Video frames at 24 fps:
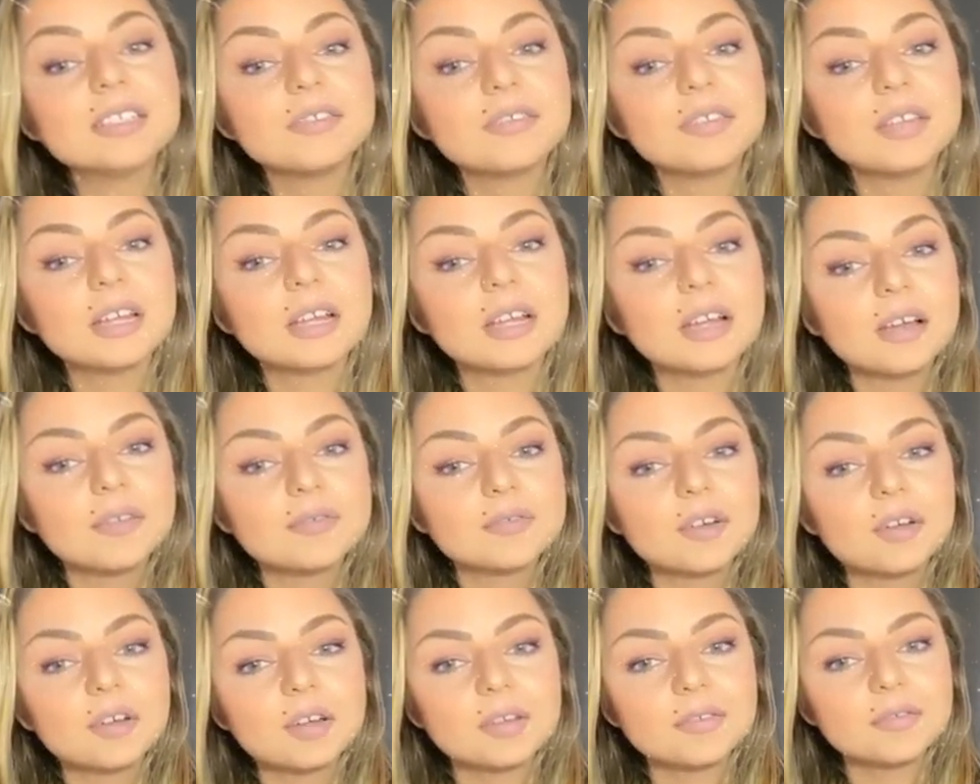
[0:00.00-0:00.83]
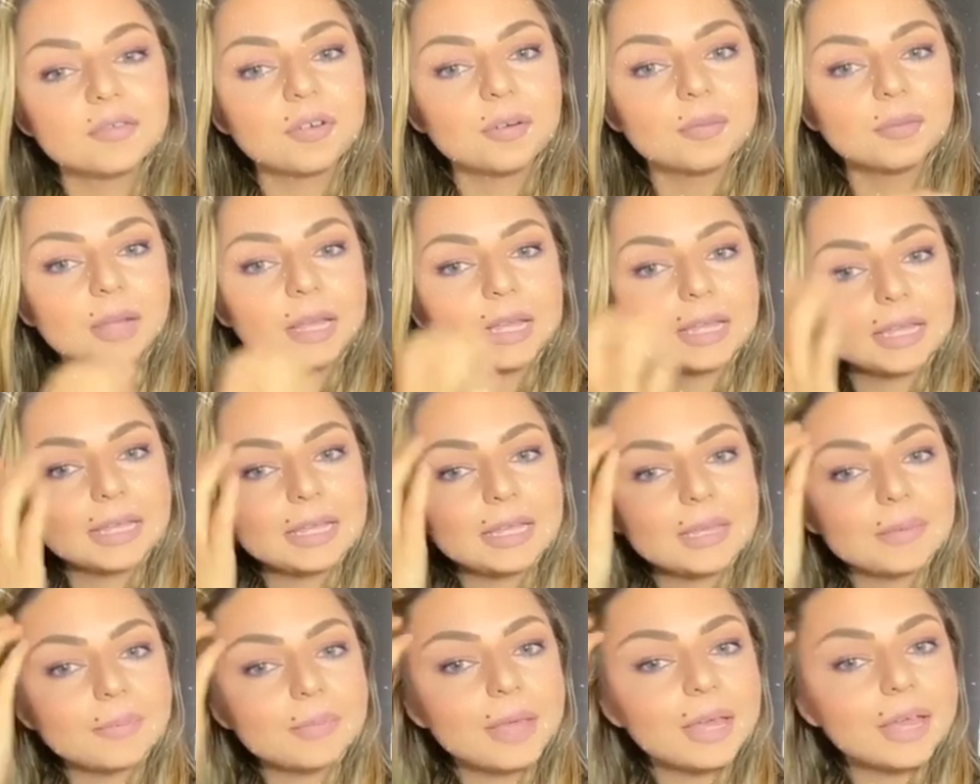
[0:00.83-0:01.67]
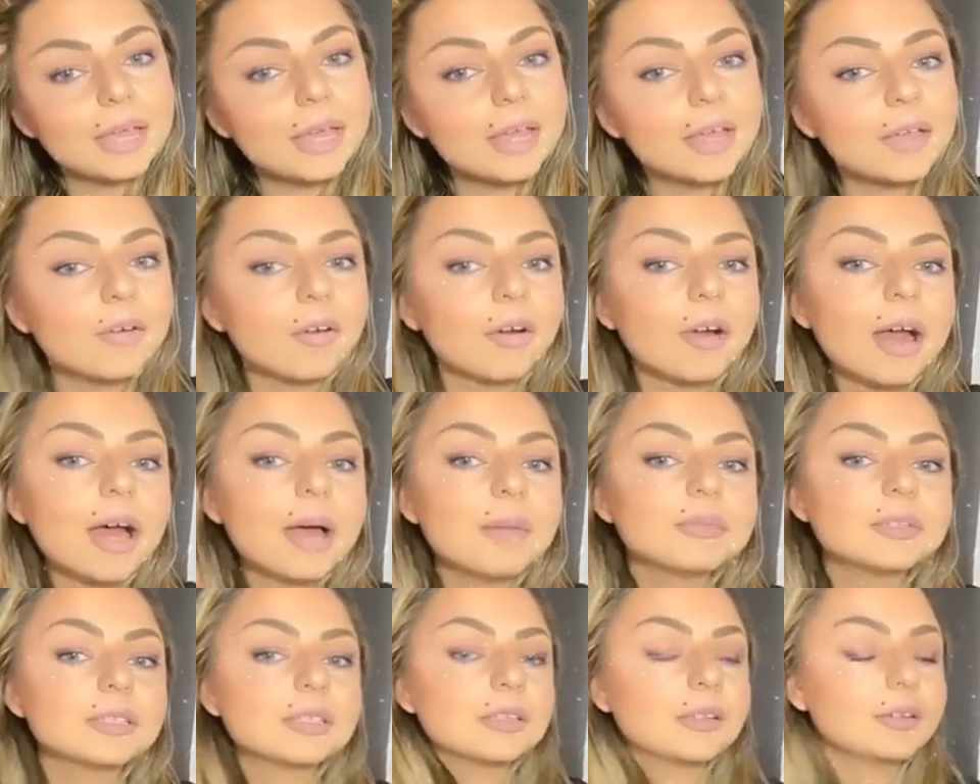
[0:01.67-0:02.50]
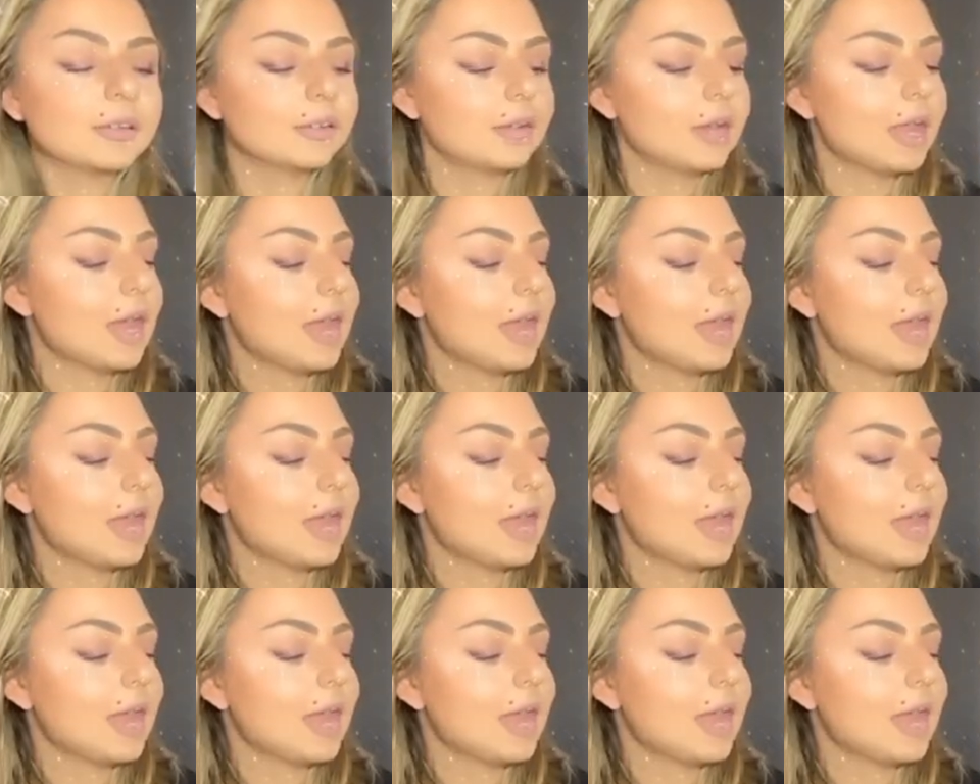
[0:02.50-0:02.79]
I think I've got it from like eBay or Amazon,